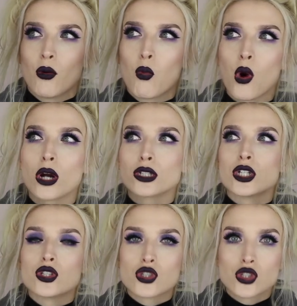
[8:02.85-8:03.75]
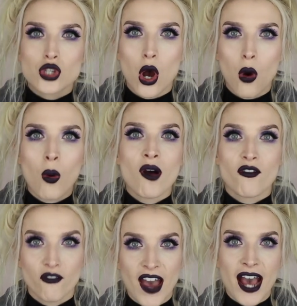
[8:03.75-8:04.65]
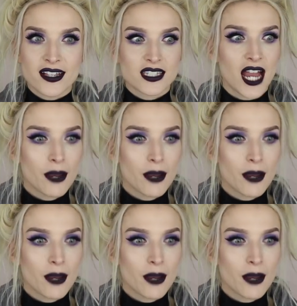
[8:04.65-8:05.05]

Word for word: worked so fast.